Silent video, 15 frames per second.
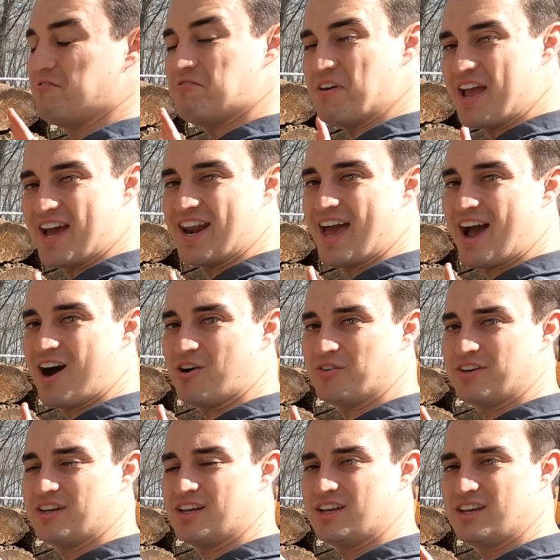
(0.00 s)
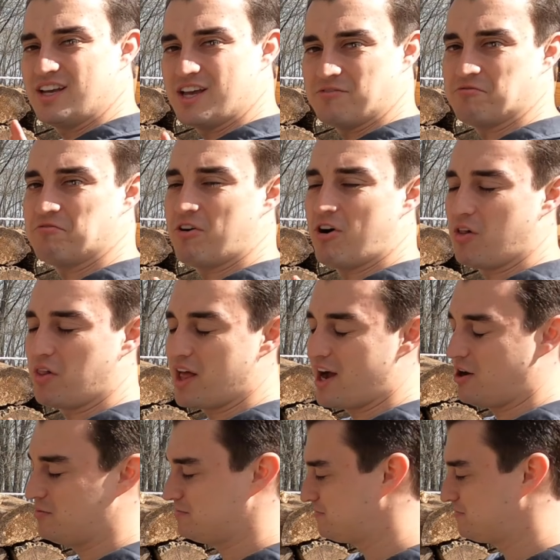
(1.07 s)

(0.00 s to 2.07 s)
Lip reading: fan out and fall out.